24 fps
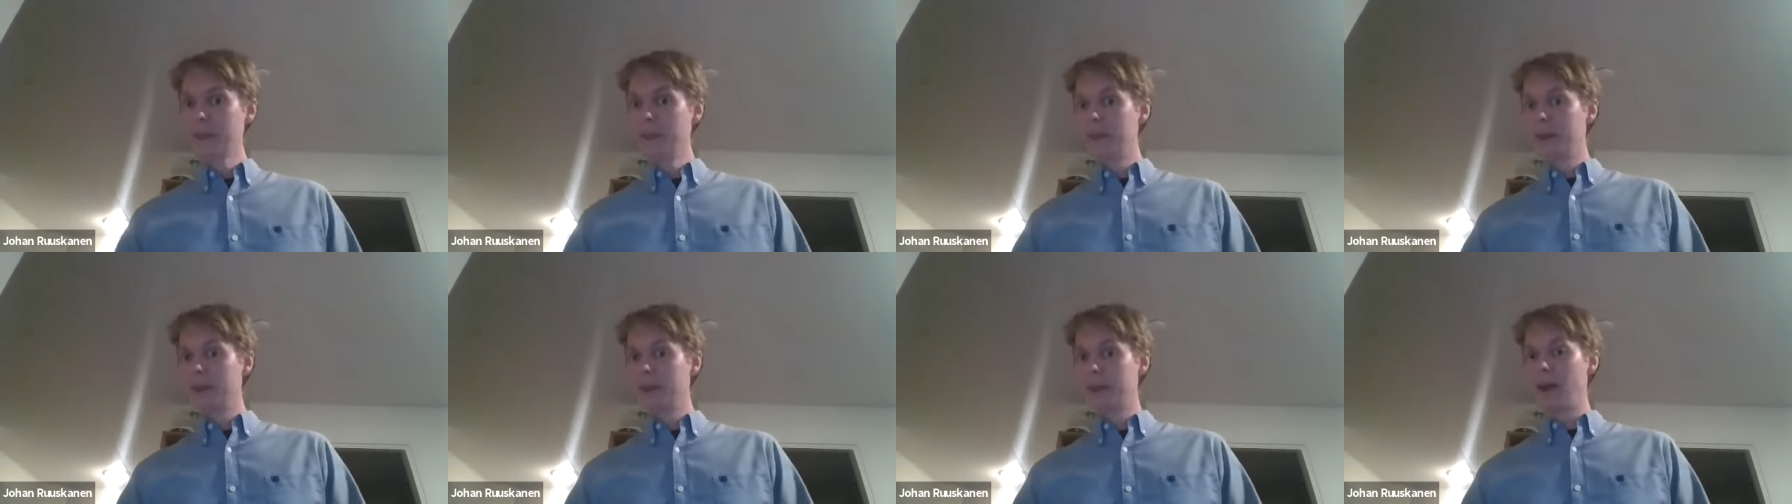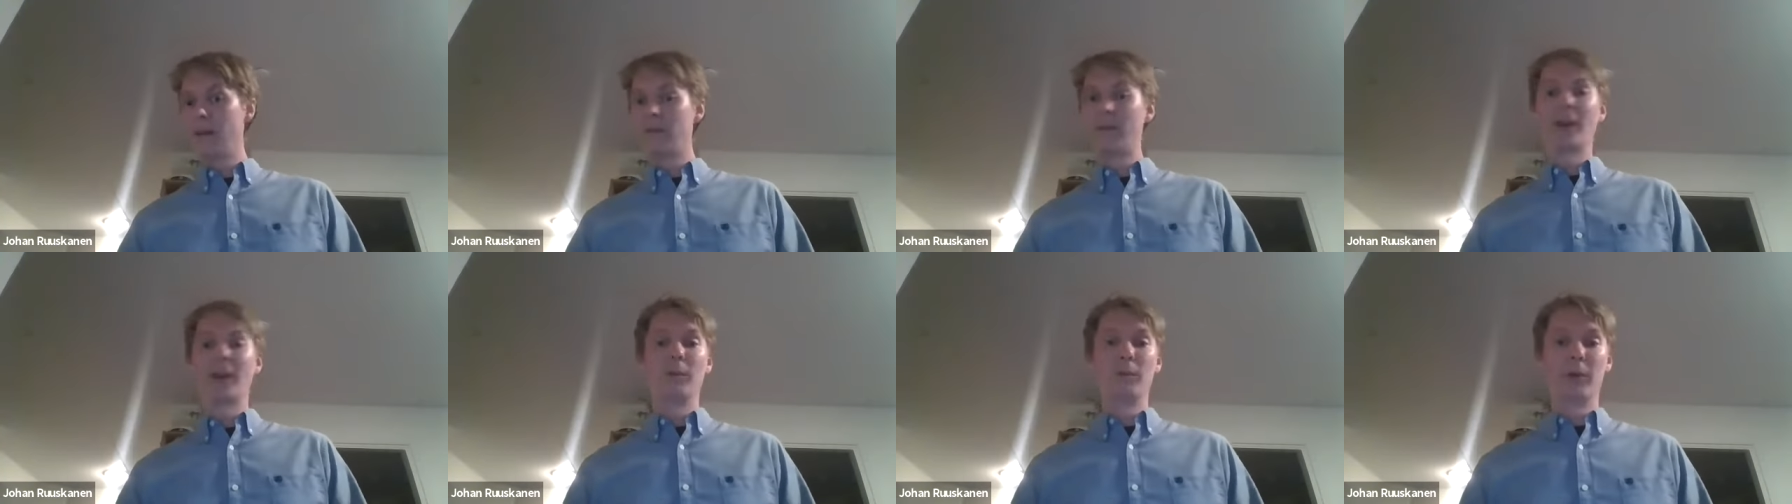
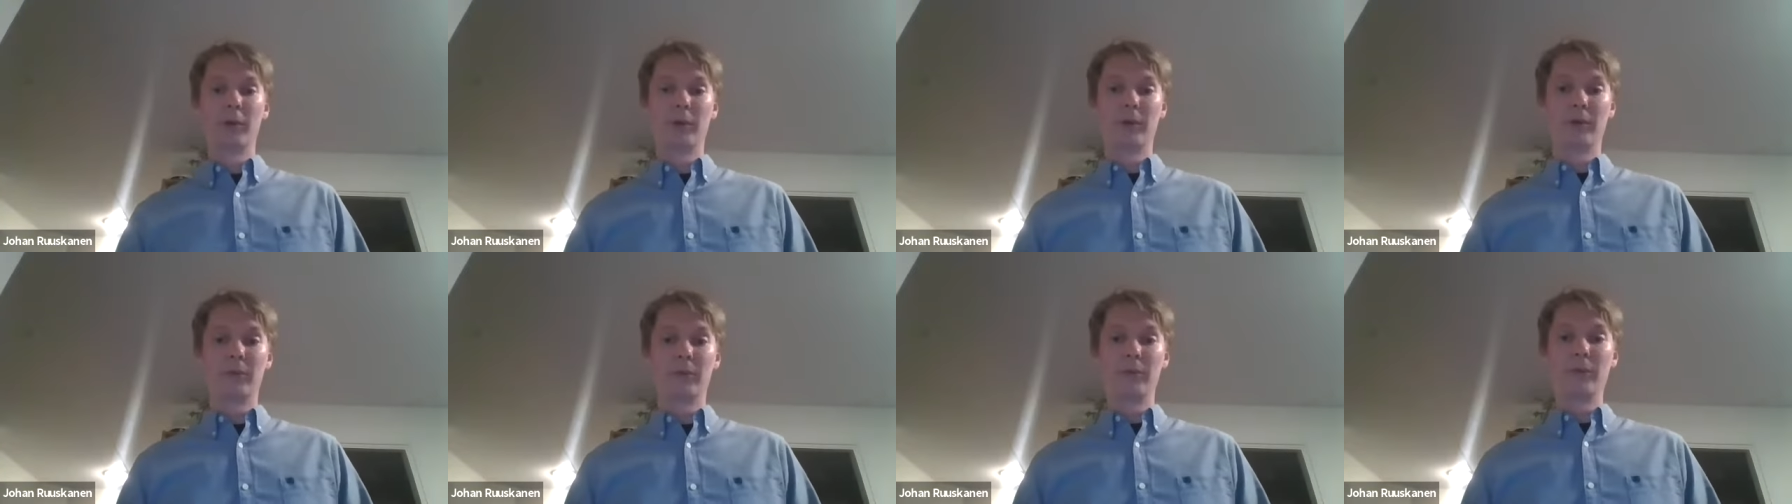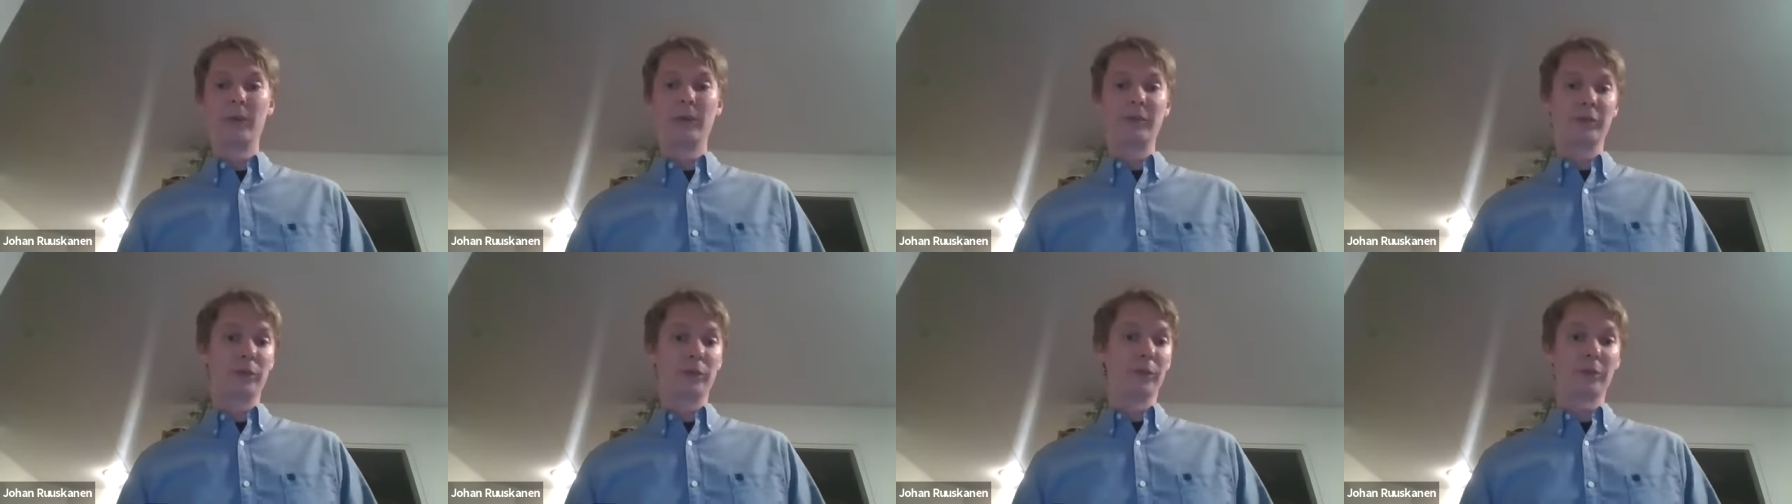available
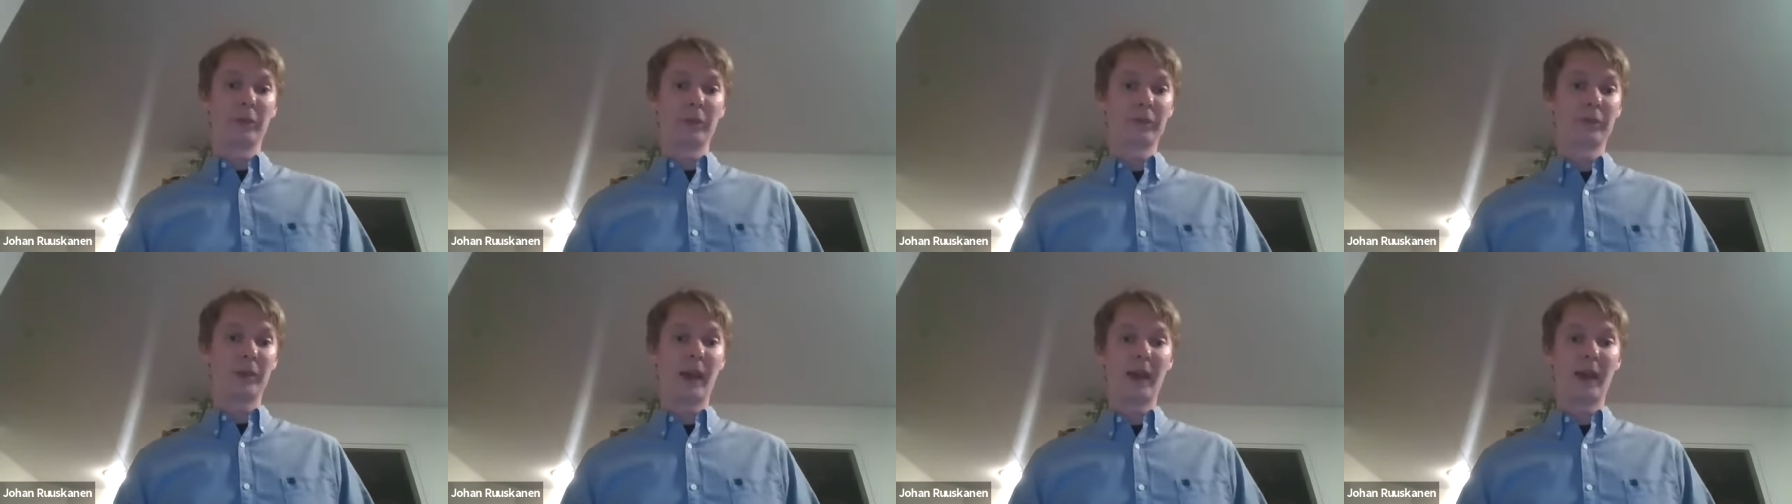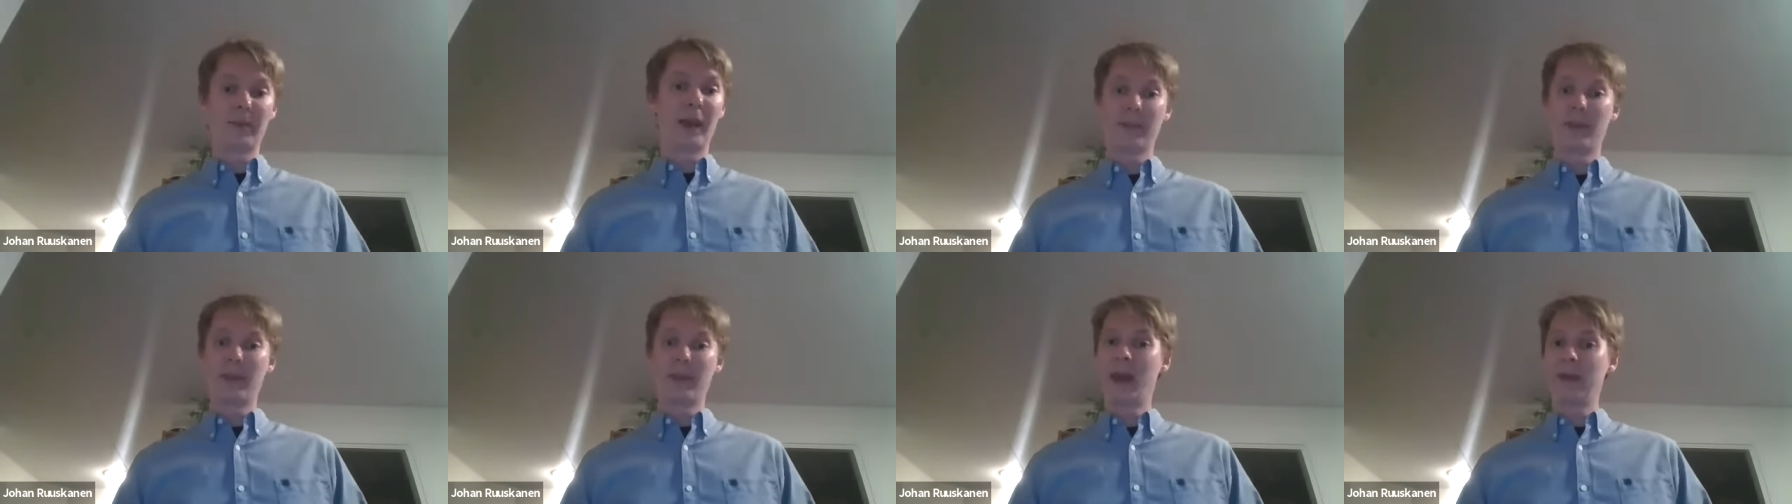resources
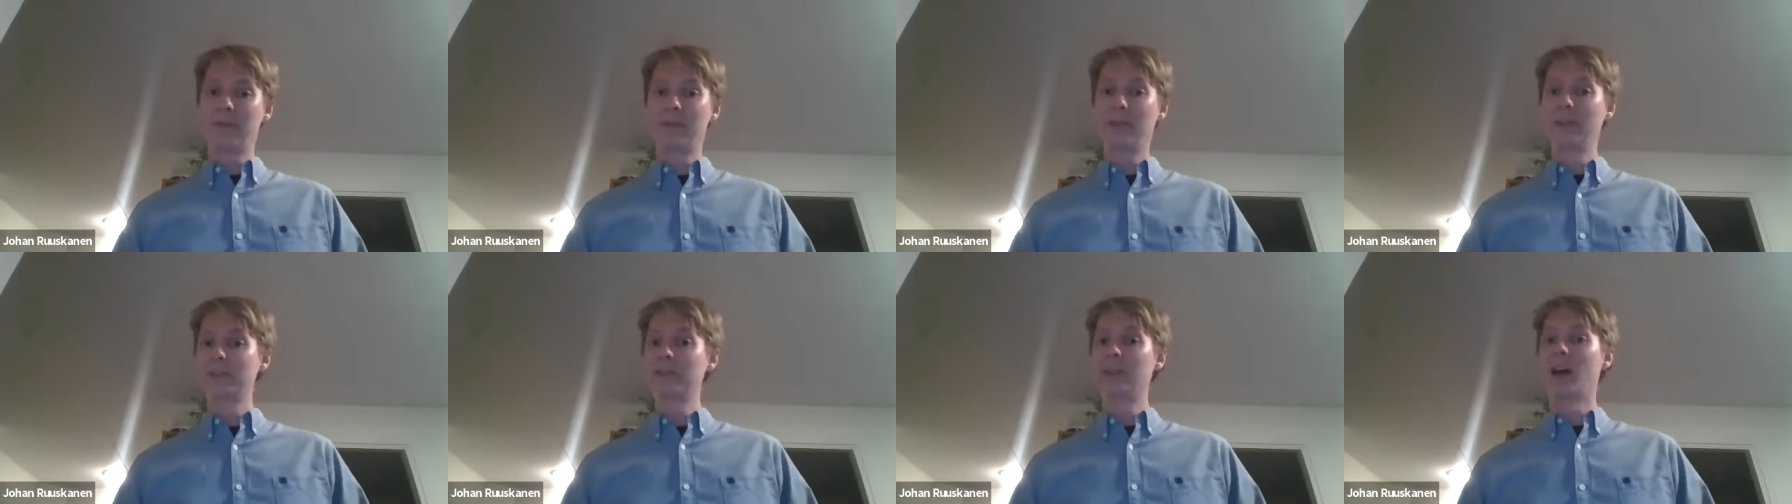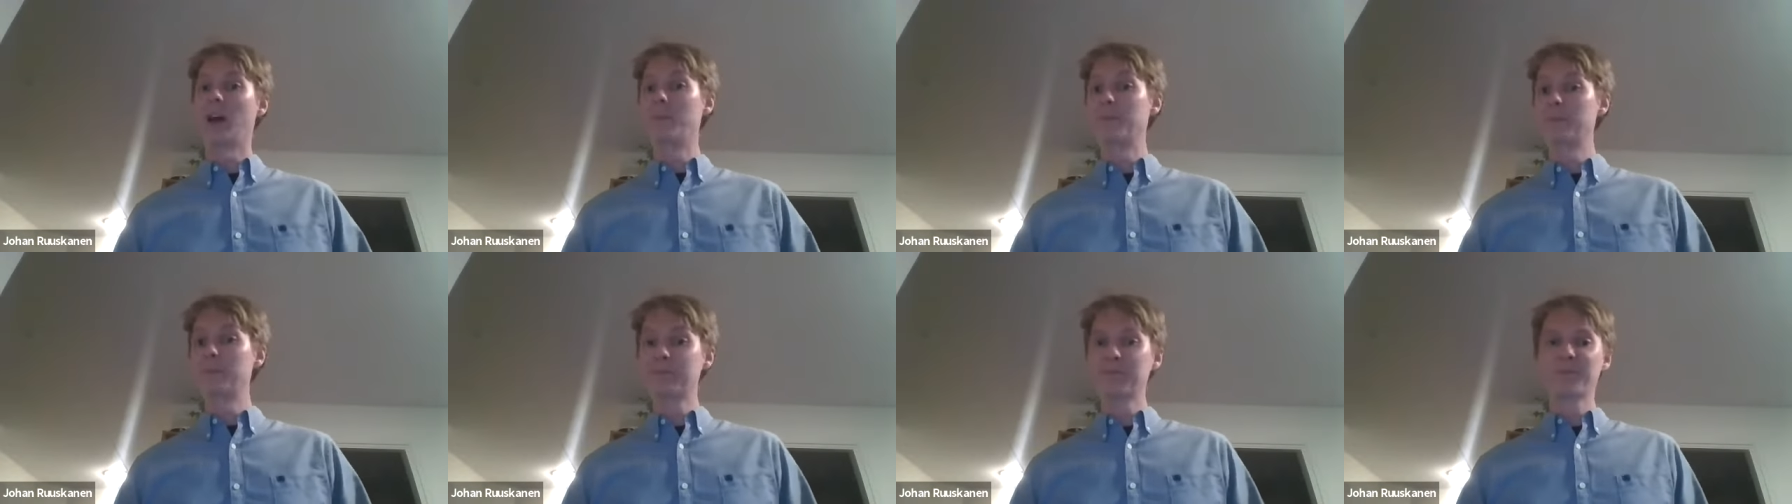at this
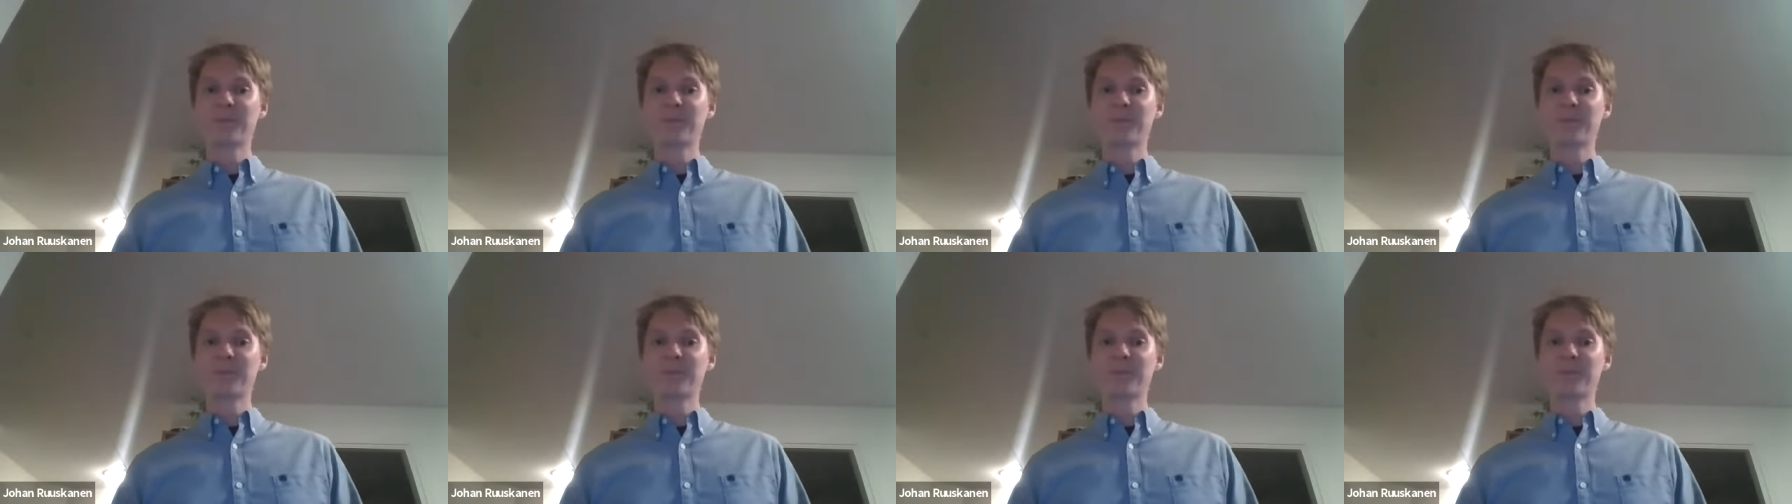time.